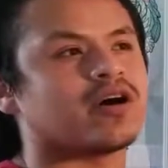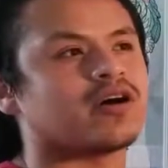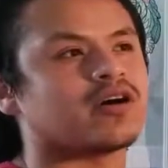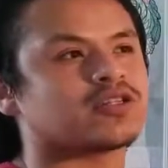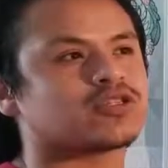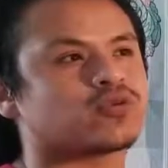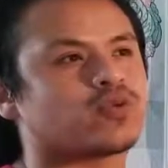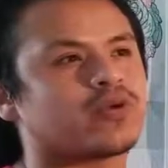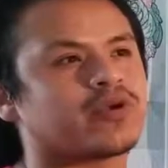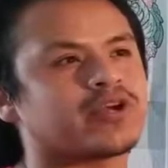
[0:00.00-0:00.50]

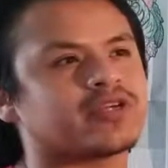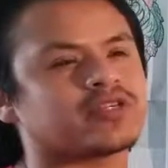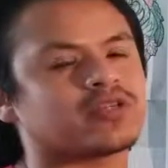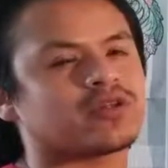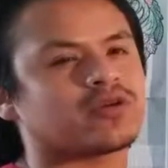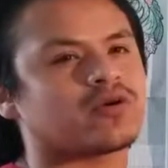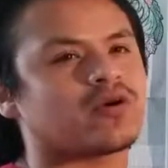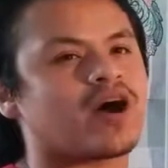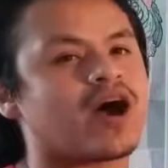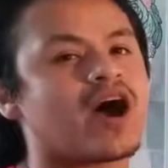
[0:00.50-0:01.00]
20 is a
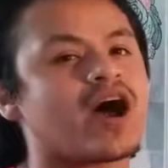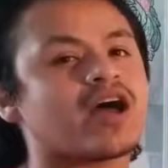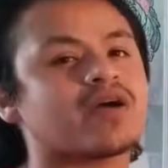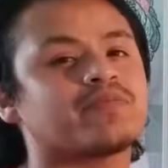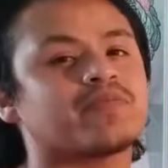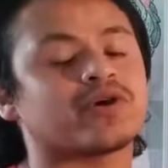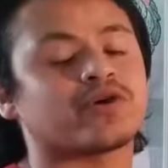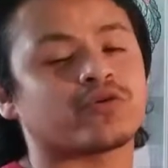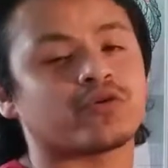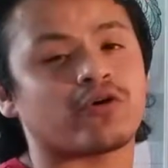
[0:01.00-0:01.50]
little high,
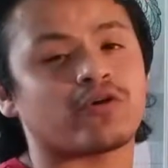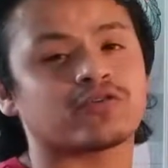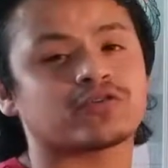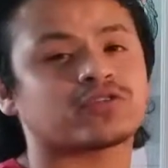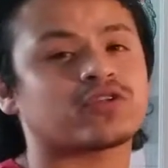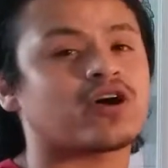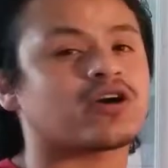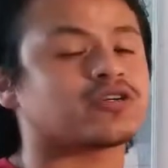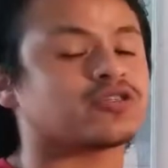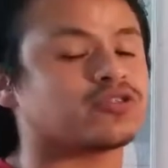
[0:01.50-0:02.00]
but growth
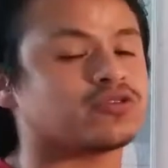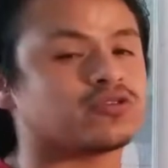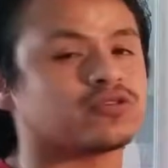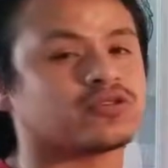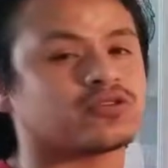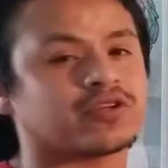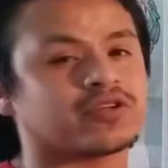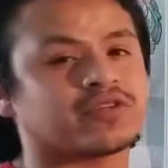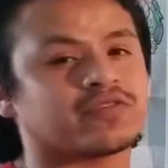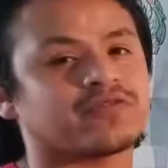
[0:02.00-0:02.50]
stocks do
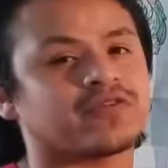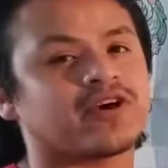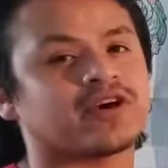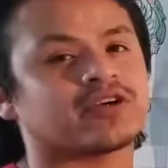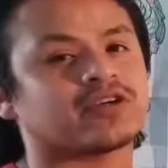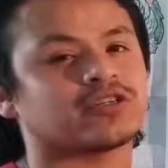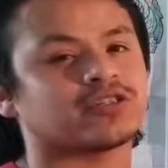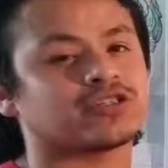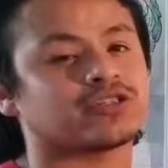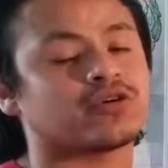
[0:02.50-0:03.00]

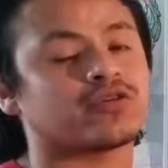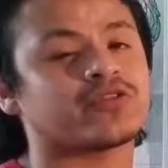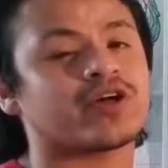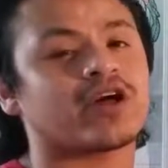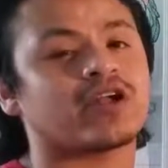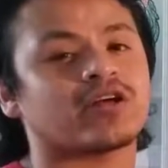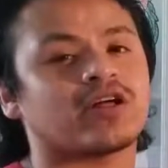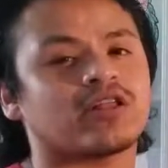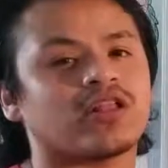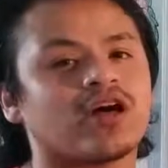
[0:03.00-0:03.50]
show
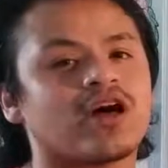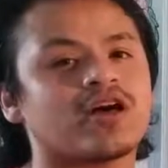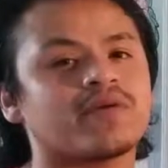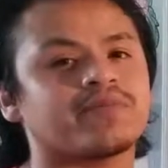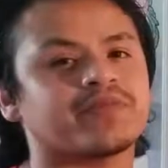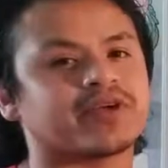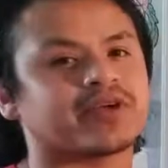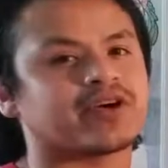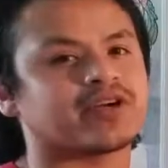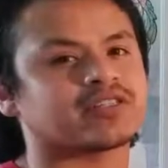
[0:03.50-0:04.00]
that a lot
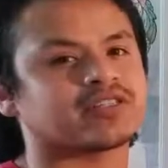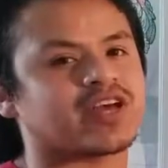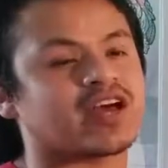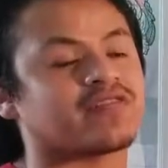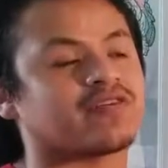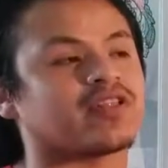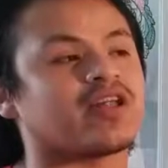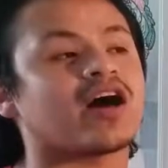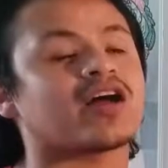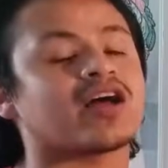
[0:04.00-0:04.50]
because they have a
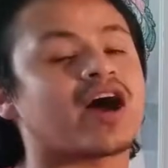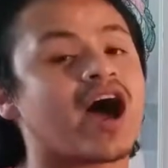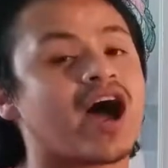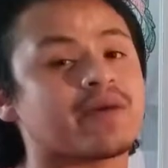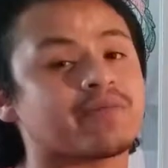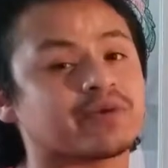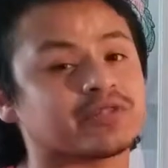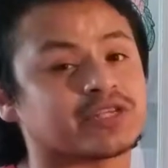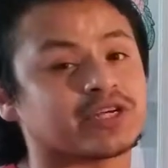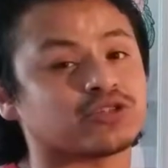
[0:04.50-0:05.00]
lot of high
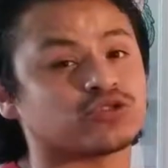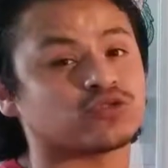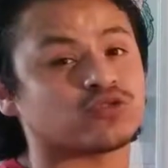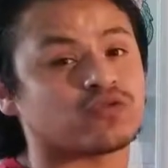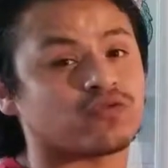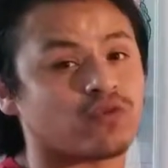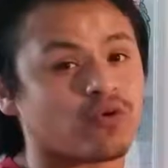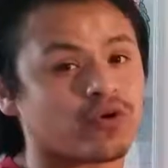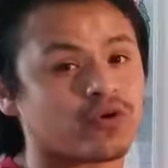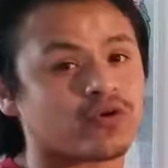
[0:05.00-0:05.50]
potential
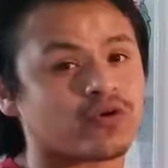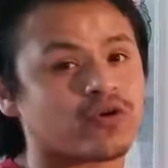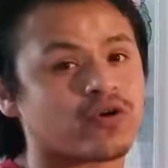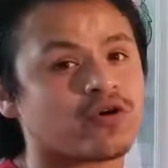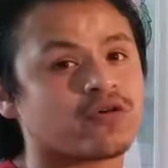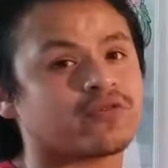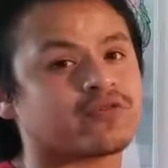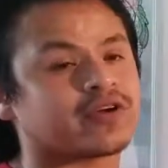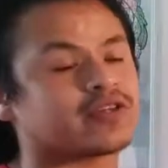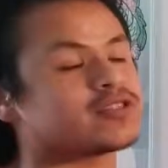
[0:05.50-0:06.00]
for
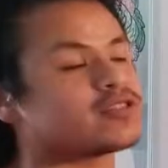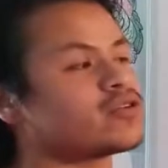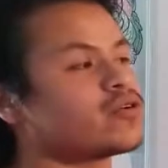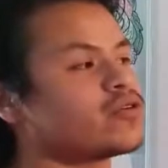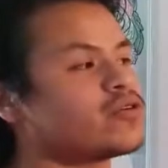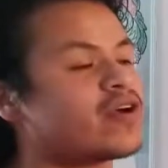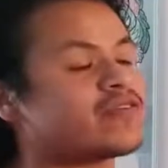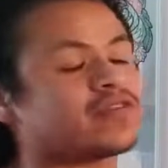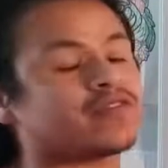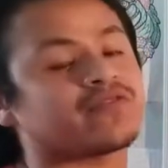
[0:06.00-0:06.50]
growth, and so
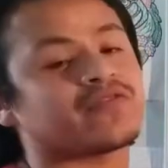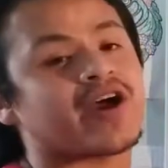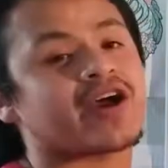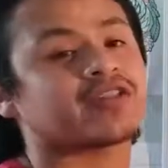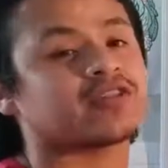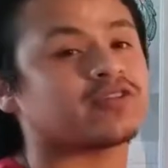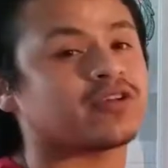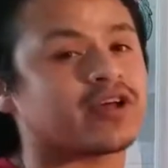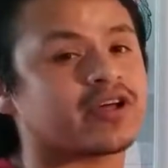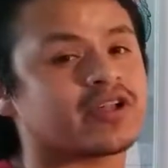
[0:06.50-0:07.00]
you have to
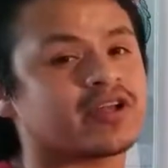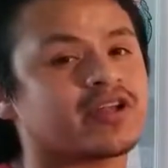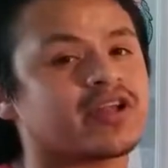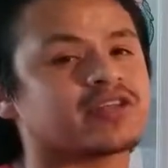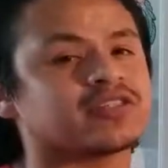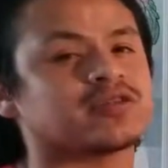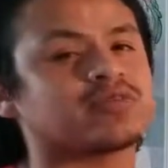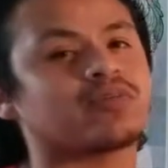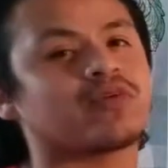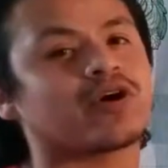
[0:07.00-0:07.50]
factor that in as
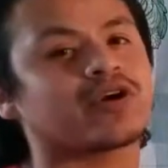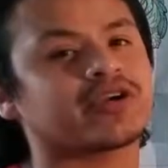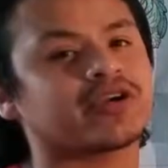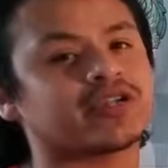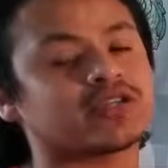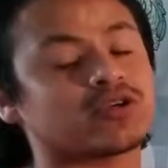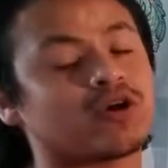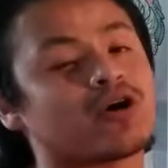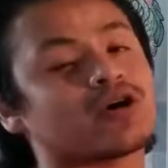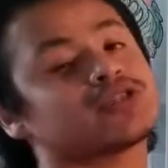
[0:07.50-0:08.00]
the market
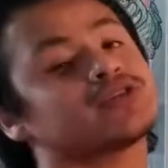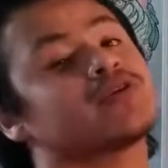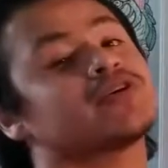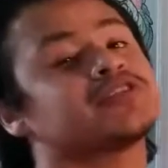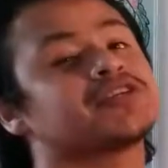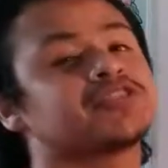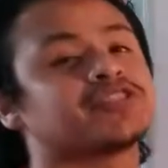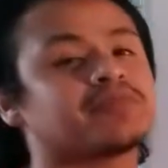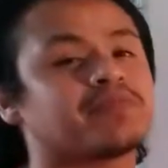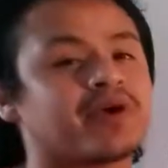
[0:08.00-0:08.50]
is also
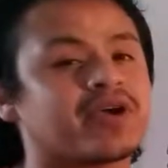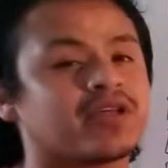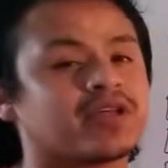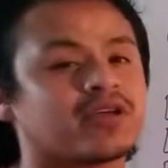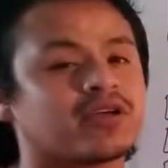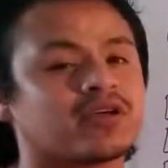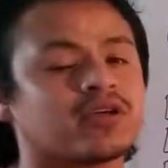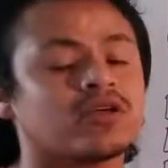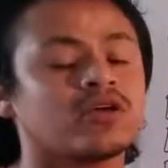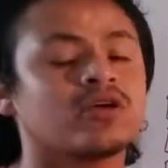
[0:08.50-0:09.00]

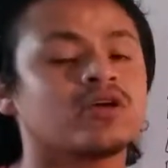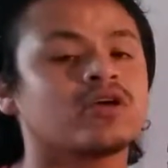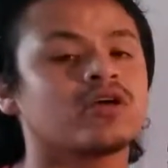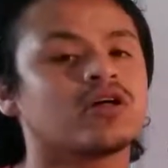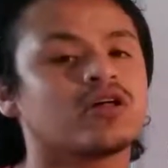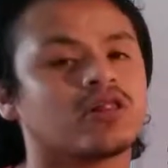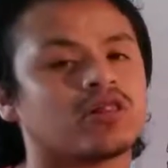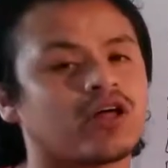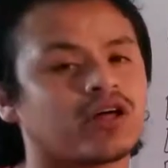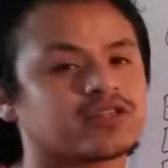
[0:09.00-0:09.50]
anticipating
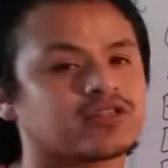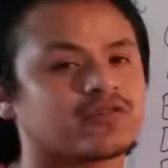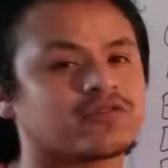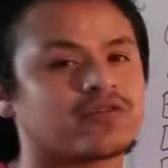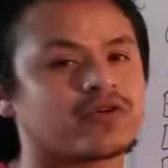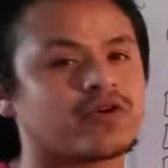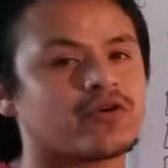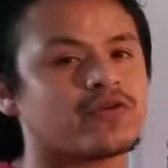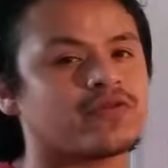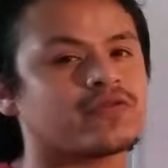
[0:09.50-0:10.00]
lots of
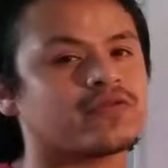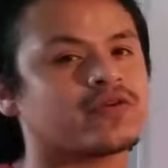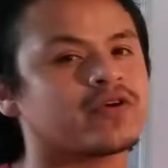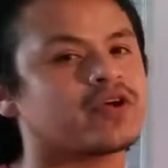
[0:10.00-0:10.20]
growth.